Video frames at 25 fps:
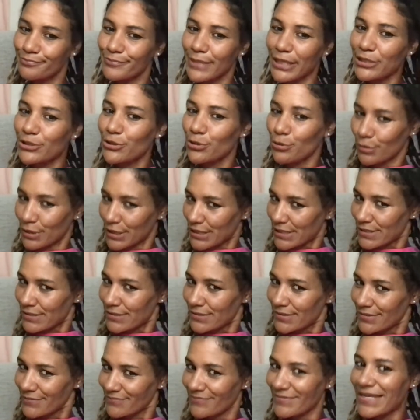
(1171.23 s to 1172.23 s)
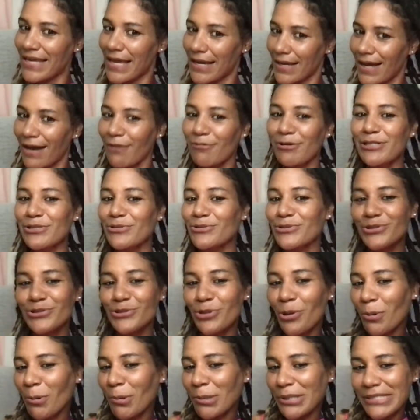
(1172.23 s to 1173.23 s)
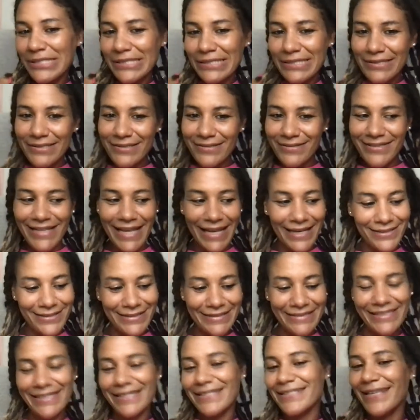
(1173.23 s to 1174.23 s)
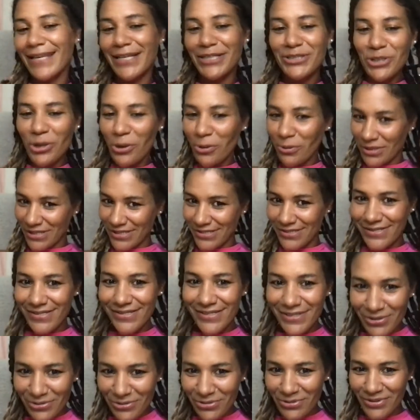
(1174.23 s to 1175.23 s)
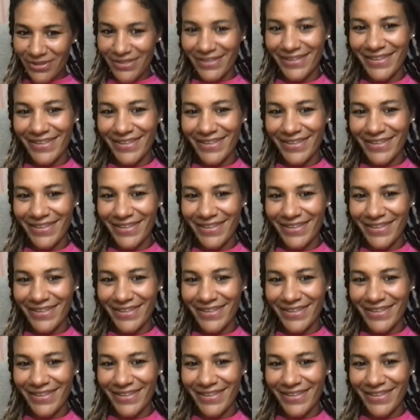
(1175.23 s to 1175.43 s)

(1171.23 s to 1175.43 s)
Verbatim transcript: a tourist. Yeah, I will do tourist like things like tourists do,